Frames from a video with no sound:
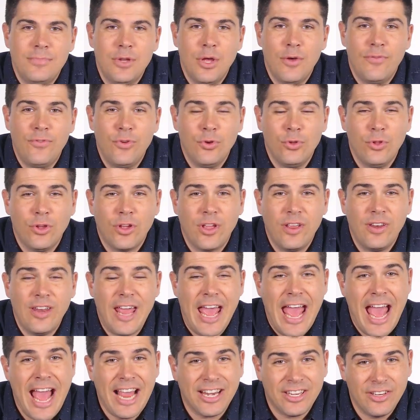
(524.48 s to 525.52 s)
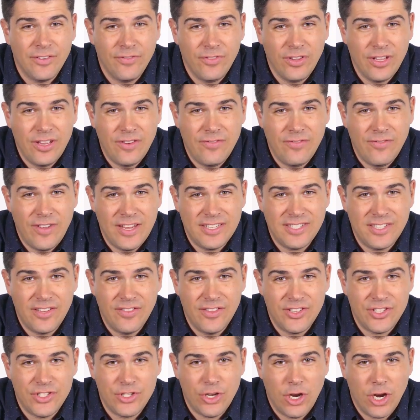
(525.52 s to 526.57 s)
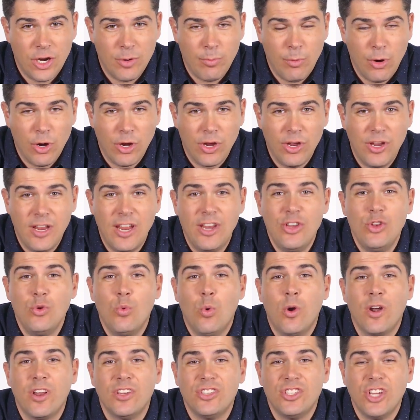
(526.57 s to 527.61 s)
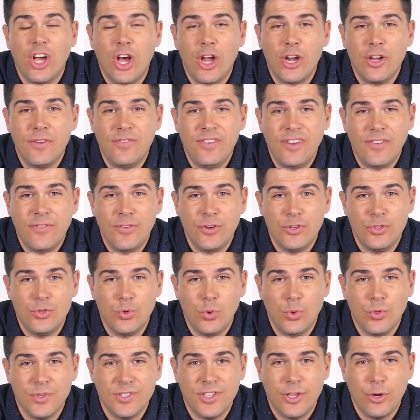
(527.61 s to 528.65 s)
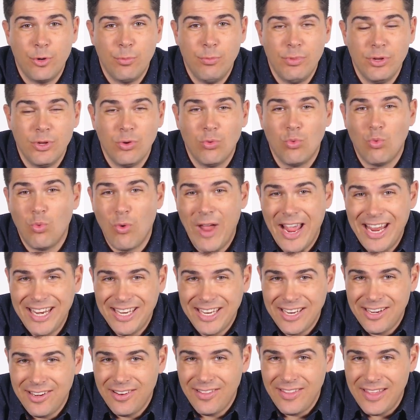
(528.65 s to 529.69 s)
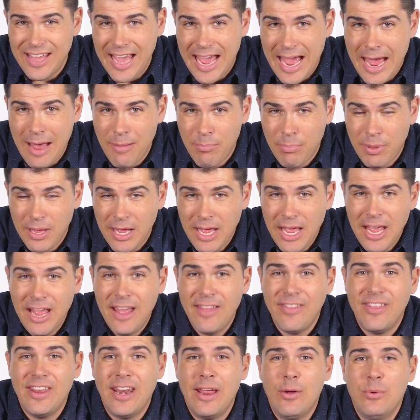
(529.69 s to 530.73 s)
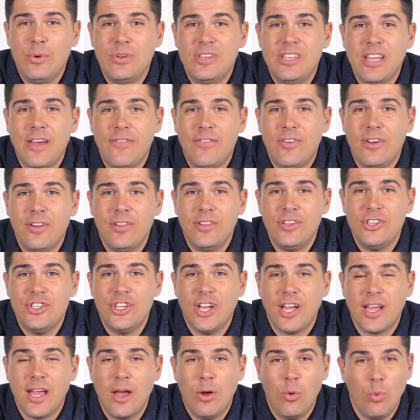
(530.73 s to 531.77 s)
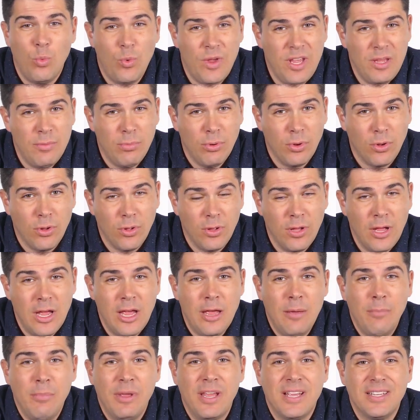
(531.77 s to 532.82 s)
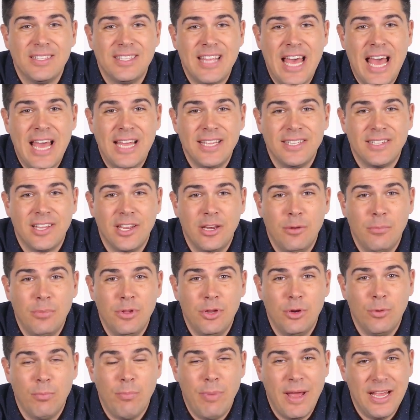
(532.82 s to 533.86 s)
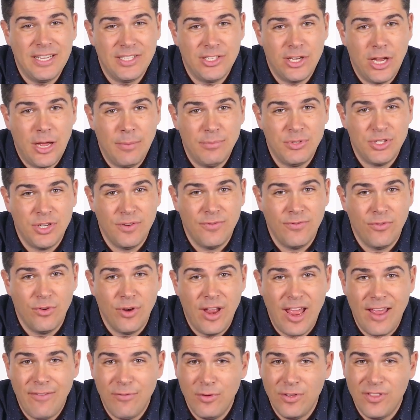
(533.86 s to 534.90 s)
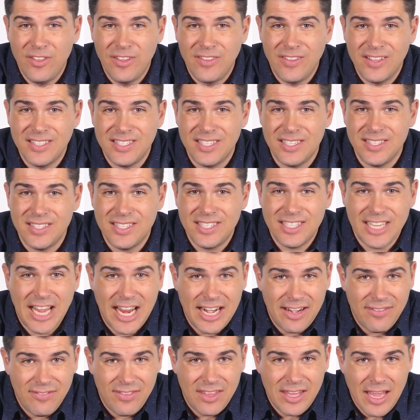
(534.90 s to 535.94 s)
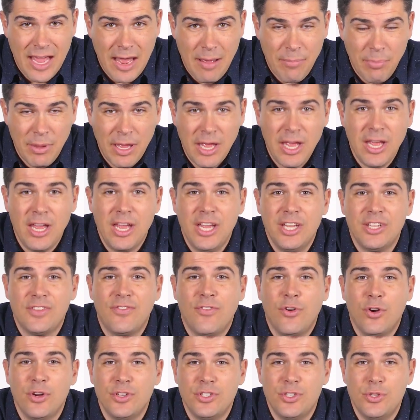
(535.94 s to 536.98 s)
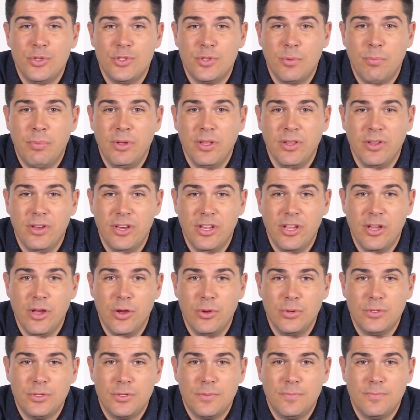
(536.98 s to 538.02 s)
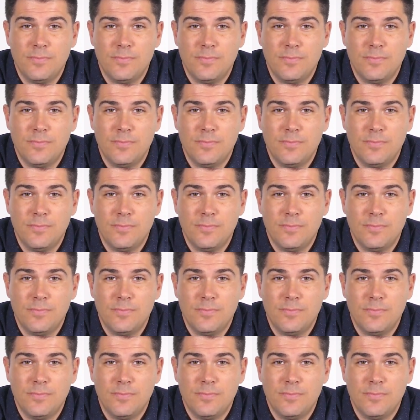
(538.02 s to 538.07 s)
Now, if you're looking to actively invest in the stock market and you want a ton of different tools that are built right into the app, then I would definitely check out Webull because that is going to be your best option for everything that's inside of the app as far as usability goes.